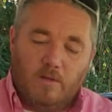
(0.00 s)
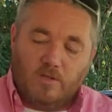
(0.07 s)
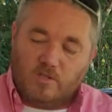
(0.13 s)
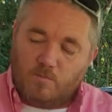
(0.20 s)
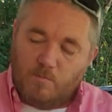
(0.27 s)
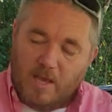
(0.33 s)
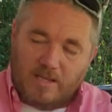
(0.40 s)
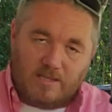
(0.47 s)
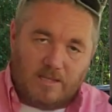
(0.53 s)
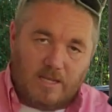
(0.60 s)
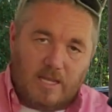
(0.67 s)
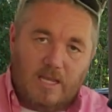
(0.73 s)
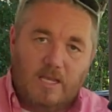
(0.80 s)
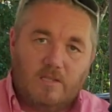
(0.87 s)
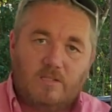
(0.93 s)
This makes it
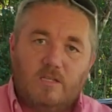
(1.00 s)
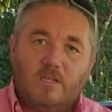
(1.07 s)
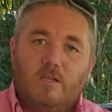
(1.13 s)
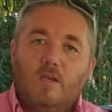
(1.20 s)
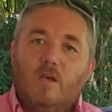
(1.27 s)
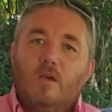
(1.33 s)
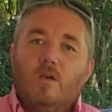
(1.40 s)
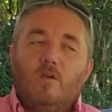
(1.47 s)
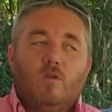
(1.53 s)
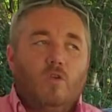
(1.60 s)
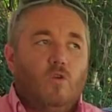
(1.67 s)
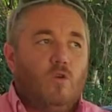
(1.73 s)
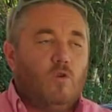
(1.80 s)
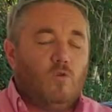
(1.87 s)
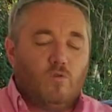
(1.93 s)
easy. You
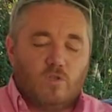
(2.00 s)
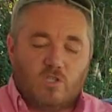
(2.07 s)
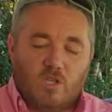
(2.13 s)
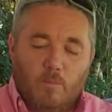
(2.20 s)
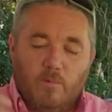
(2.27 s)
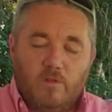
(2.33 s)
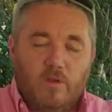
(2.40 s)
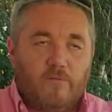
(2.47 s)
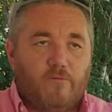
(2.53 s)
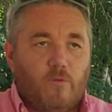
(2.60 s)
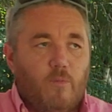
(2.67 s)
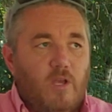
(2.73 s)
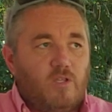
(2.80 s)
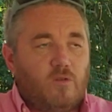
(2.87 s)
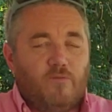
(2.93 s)
use some of the
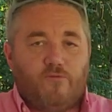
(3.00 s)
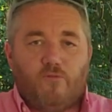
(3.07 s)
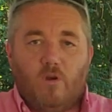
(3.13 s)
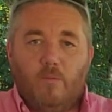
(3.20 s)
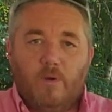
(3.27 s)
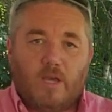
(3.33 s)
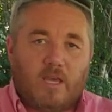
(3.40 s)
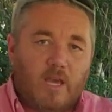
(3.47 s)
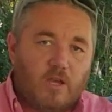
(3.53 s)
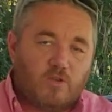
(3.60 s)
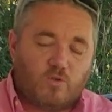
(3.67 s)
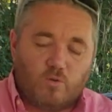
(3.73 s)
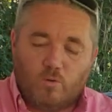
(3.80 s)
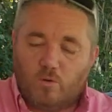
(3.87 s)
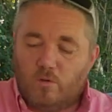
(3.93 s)
information from a
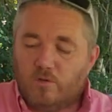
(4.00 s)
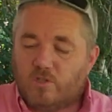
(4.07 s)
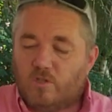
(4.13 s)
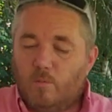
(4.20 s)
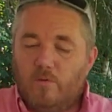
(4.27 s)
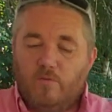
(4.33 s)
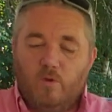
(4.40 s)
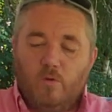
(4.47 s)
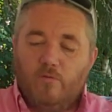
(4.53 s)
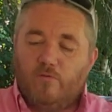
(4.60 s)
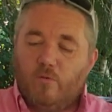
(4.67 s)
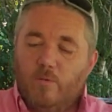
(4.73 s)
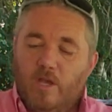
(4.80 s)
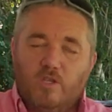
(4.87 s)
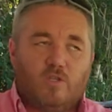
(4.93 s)
Kestrel, some of you
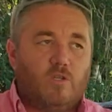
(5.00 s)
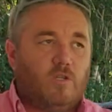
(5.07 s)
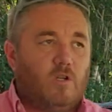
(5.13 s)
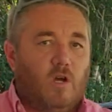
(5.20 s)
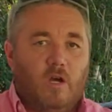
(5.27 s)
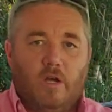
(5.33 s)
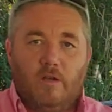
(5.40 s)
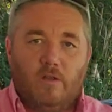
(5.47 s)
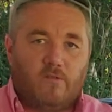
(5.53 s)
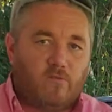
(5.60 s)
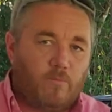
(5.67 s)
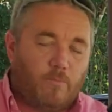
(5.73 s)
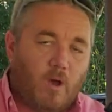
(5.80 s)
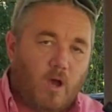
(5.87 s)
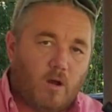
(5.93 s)
information on a
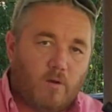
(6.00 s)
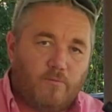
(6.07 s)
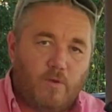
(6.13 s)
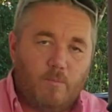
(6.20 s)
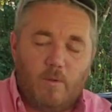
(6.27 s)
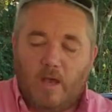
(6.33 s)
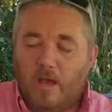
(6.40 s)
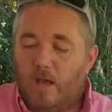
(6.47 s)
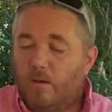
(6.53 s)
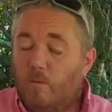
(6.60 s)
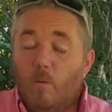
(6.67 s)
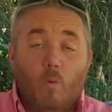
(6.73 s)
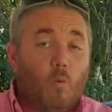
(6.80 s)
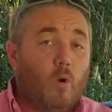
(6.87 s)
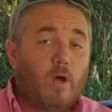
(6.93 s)
topography map,
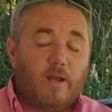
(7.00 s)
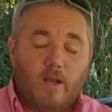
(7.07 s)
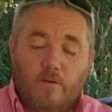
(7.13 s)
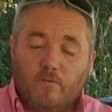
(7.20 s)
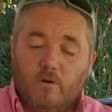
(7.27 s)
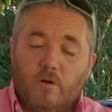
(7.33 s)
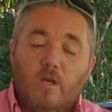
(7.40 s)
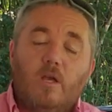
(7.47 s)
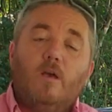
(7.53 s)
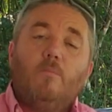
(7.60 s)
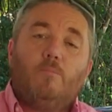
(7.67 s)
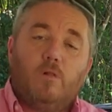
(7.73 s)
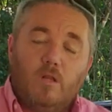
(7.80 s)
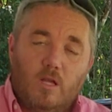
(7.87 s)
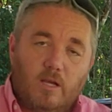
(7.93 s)
whatever.
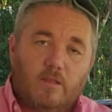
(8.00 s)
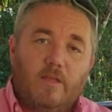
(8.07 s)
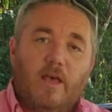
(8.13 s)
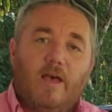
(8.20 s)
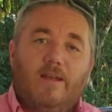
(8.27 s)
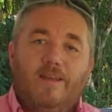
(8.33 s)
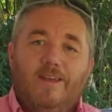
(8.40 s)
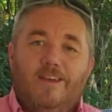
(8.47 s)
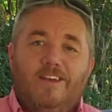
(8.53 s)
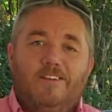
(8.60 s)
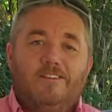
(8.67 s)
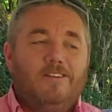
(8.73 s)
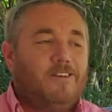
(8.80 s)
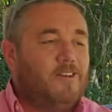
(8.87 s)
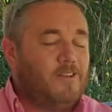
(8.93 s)
Plug that
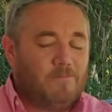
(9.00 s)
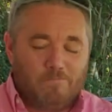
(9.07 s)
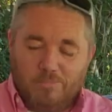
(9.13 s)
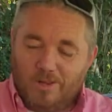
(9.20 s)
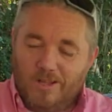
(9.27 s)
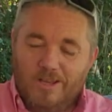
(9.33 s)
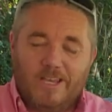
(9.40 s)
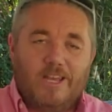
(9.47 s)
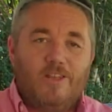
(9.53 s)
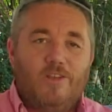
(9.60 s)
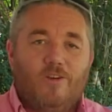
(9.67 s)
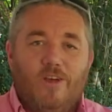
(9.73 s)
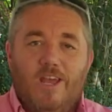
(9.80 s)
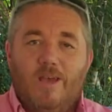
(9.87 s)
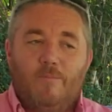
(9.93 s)
in, plug in
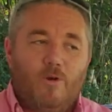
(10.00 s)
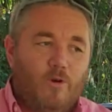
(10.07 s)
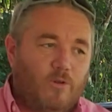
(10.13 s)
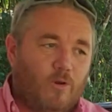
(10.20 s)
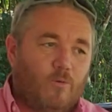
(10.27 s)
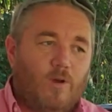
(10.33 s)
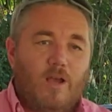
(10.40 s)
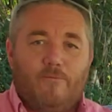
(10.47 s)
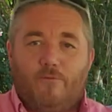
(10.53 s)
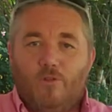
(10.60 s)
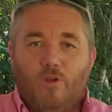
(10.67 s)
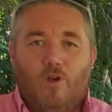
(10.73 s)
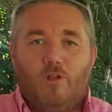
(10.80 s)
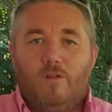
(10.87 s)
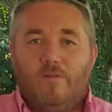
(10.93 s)
your ammo, your rifle,
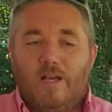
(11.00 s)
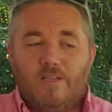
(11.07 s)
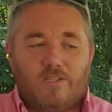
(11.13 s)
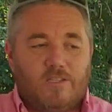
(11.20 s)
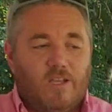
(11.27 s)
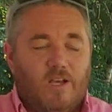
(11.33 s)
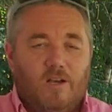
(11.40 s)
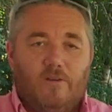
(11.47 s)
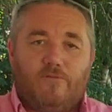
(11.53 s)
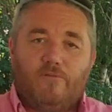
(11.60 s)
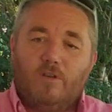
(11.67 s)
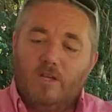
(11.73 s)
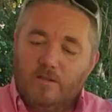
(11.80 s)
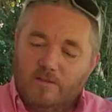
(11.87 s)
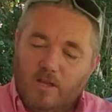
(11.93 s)
all of that stuff.
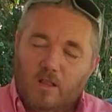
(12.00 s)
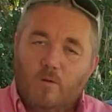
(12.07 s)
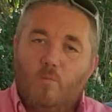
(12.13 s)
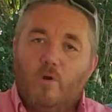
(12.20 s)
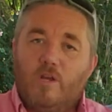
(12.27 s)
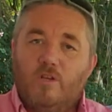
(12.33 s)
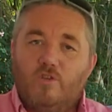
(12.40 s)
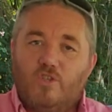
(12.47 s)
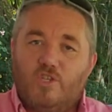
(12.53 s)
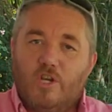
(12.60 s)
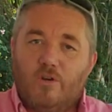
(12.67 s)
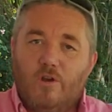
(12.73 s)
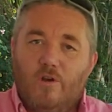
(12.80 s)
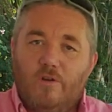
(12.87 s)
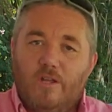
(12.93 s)
Tell them where you
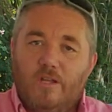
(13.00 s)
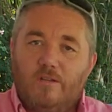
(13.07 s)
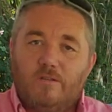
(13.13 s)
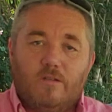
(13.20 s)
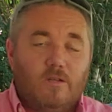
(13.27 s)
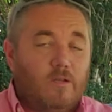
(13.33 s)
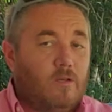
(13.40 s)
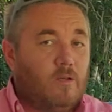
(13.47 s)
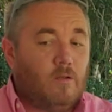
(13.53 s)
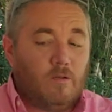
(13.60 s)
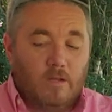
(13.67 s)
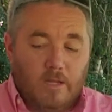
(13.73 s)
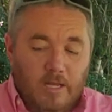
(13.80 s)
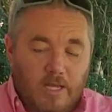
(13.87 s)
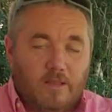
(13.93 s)
zeroed it,
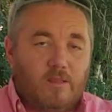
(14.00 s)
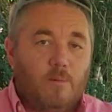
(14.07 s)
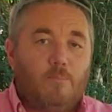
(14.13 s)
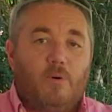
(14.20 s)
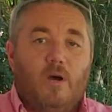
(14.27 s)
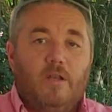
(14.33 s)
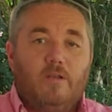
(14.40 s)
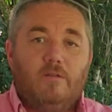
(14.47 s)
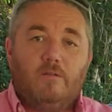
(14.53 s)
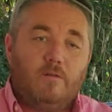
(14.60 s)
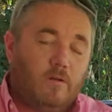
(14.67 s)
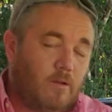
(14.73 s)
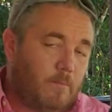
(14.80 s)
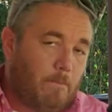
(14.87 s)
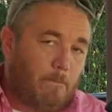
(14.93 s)
hit the button,
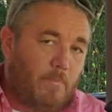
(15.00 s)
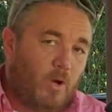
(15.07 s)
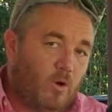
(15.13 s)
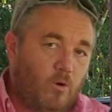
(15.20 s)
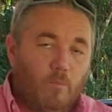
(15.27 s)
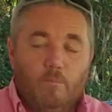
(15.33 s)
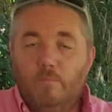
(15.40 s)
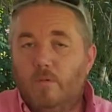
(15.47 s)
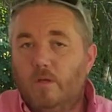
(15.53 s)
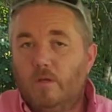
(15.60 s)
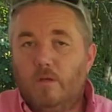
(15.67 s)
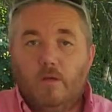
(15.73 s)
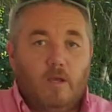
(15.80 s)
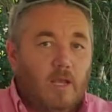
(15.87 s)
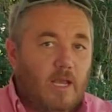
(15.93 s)
boom.
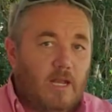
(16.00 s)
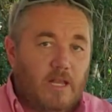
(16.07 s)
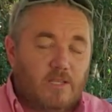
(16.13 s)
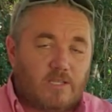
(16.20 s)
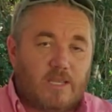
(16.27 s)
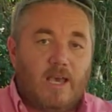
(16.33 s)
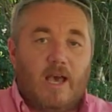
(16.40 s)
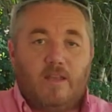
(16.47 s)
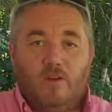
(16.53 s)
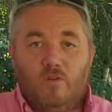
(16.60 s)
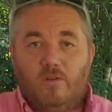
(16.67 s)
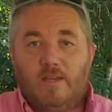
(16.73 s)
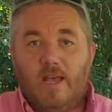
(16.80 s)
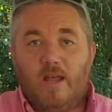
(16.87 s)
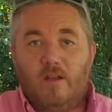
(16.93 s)
And it's got your
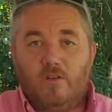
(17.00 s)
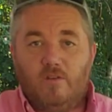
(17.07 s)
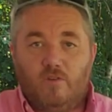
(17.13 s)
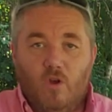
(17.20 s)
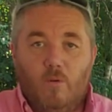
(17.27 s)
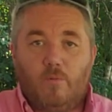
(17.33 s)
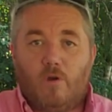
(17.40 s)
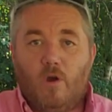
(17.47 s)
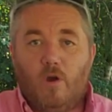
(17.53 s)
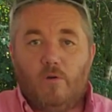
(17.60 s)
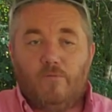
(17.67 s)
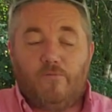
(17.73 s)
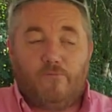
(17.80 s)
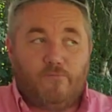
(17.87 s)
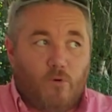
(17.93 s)
data dope card
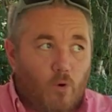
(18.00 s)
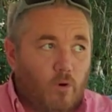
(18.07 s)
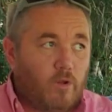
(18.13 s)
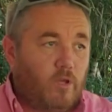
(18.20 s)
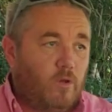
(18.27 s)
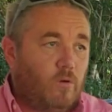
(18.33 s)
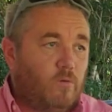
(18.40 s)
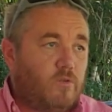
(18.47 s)
for you.